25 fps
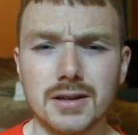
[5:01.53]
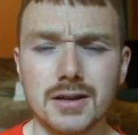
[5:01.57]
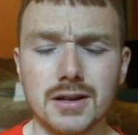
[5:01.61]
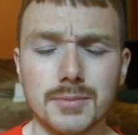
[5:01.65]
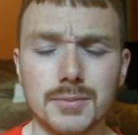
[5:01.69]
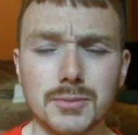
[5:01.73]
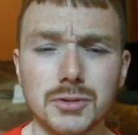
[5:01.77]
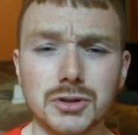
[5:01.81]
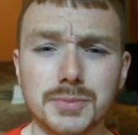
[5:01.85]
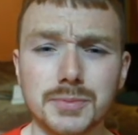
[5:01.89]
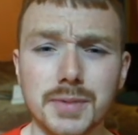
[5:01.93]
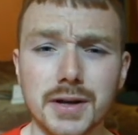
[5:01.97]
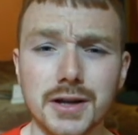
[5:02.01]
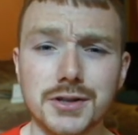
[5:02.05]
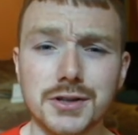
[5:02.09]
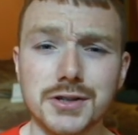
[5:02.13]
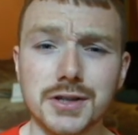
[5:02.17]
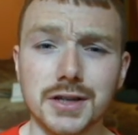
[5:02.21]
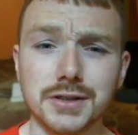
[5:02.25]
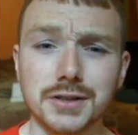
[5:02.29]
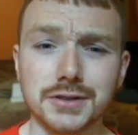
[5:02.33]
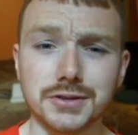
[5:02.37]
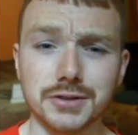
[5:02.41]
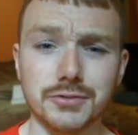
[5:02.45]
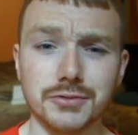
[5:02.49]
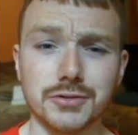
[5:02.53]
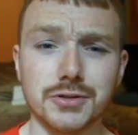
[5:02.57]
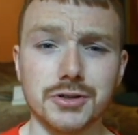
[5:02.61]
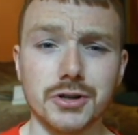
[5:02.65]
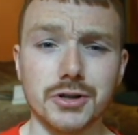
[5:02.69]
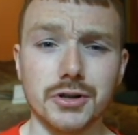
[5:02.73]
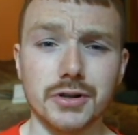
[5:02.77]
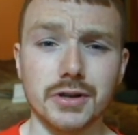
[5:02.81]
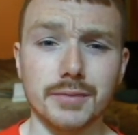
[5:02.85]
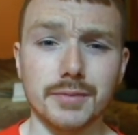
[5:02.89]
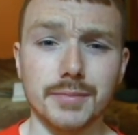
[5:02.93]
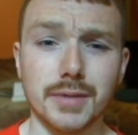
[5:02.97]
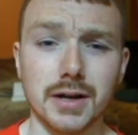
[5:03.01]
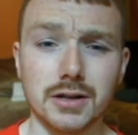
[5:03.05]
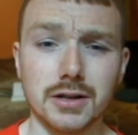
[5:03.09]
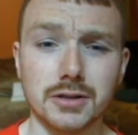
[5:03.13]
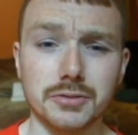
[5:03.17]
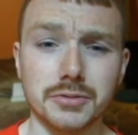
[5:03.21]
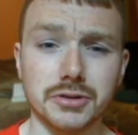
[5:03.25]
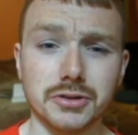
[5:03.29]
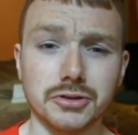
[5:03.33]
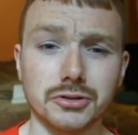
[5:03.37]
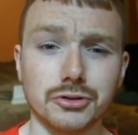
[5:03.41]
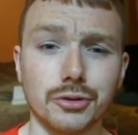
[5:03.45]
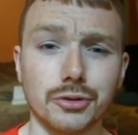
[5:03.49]
a much better chance of returning back to
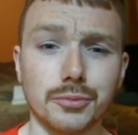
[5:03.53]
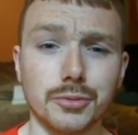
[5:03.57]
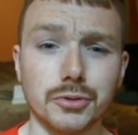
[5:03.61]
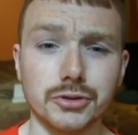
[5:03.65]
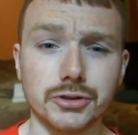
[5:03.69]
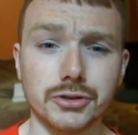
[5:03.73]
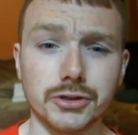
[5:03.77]
its normal